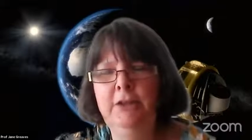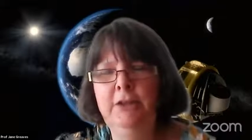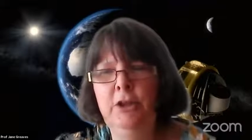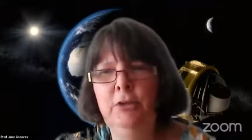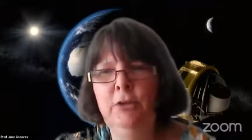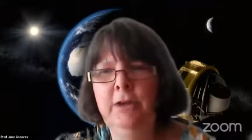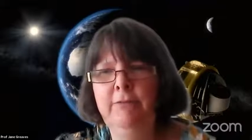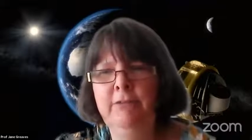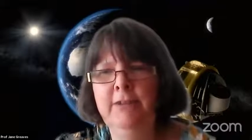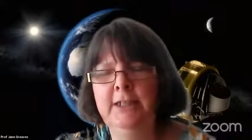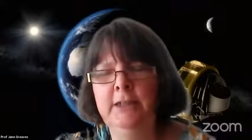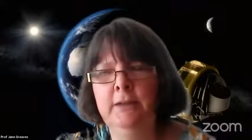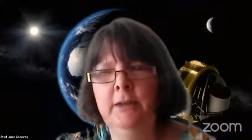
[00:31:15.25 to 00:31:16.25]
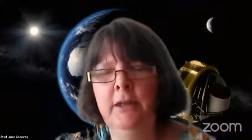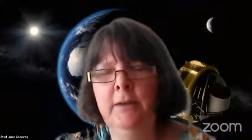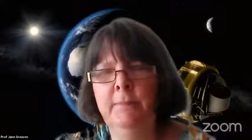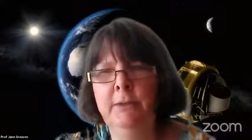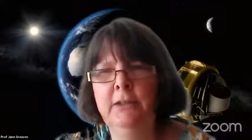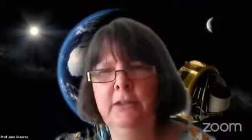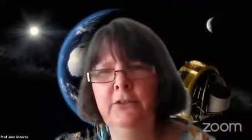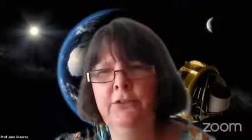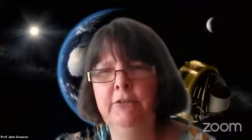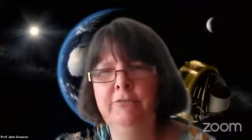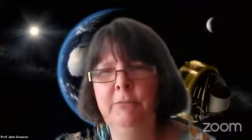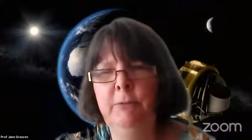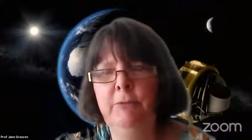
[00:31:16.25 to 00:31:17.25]
You know, not everything can
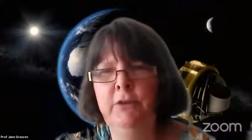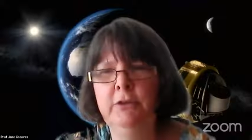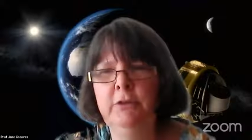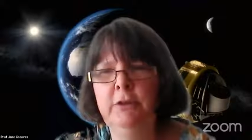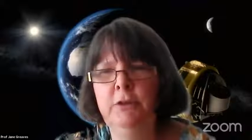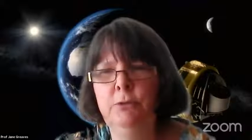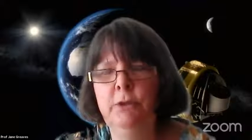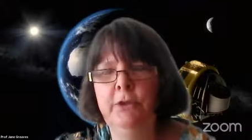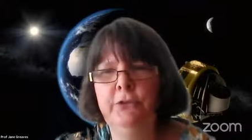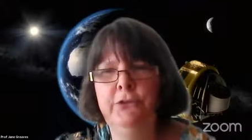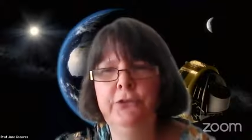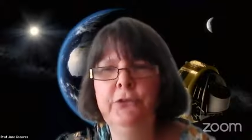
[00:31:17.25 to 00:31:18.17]
necessarily be funded at once.